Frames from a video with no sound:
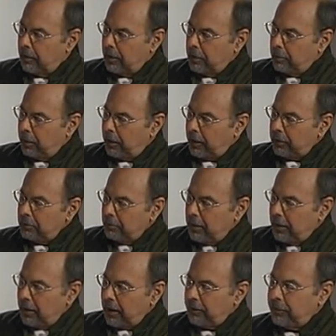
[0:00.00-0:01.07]

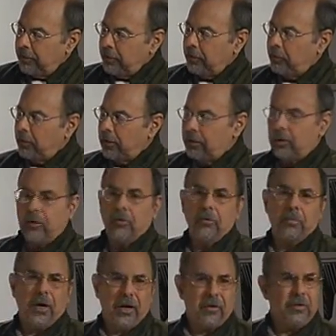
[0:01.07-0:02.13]
But I think you want to know
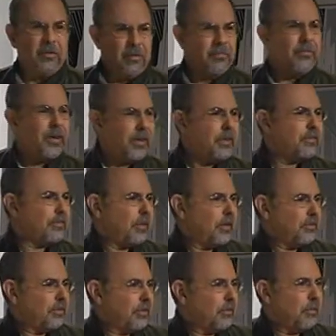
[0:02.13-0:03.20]
about, you're
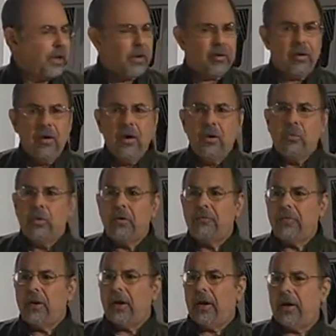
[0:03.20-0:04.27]
fantasizing about, what
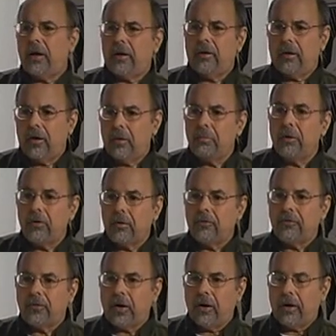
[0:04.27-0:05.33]
if you had $1.5 million,
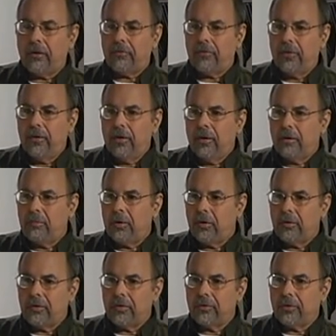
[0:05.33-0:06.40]
$1.2 million,